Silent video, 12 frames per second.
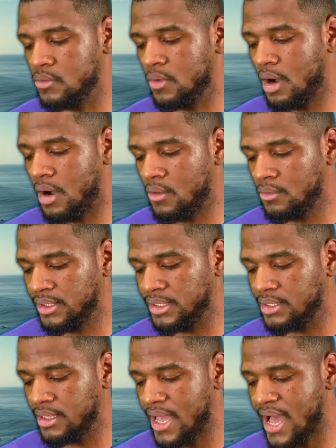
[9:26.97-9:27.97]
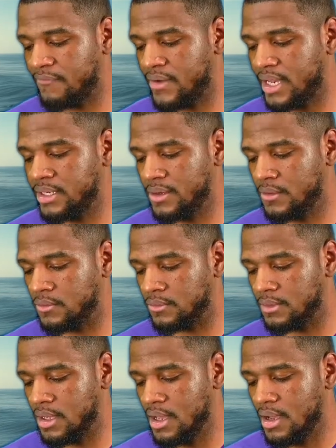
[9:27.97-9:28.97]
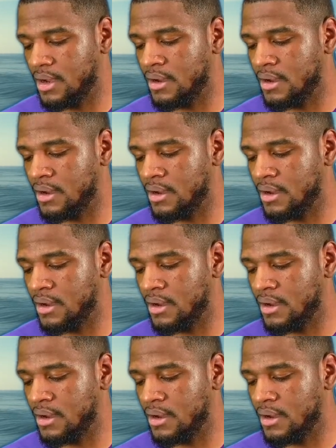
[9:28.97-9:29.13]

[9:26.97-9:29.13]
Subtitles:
You only have I known